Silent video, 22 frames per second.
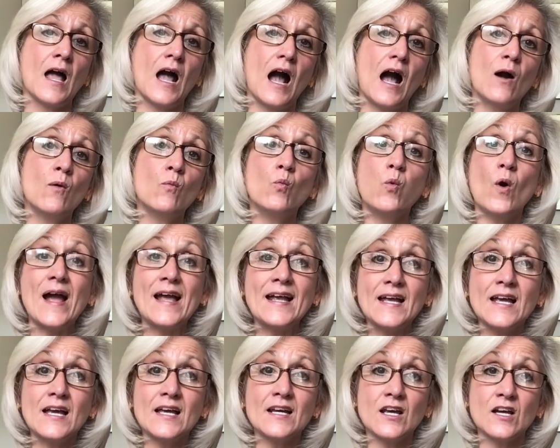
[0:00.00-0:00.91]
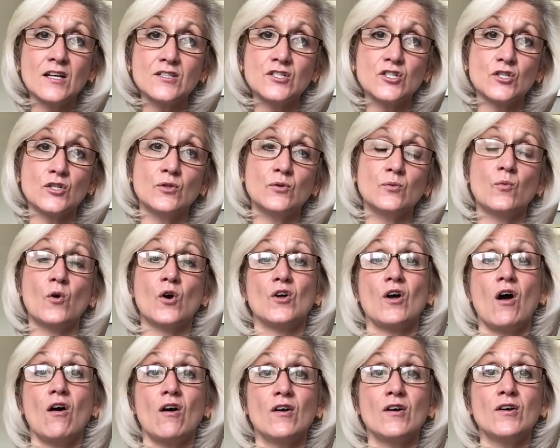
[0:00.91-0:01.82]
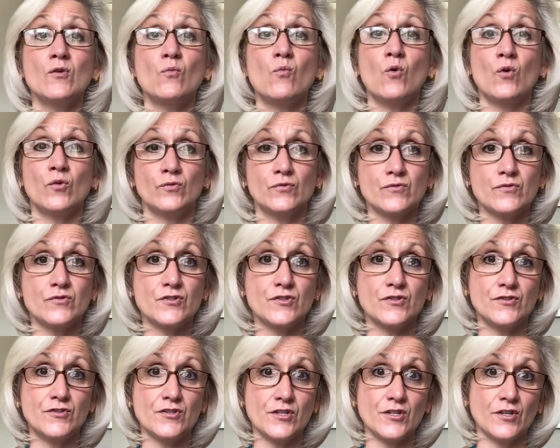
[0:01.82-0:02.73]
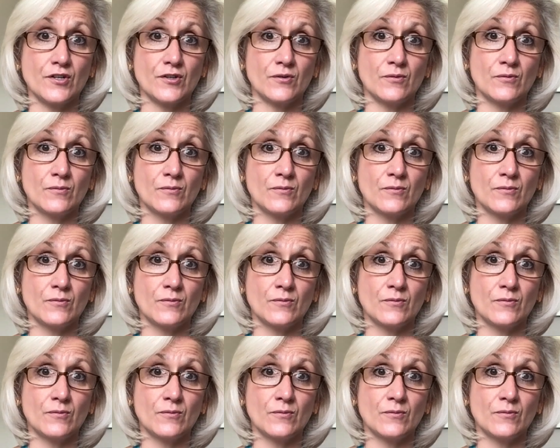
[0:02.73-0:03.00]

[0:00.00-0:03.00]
And when can I do what I want to do?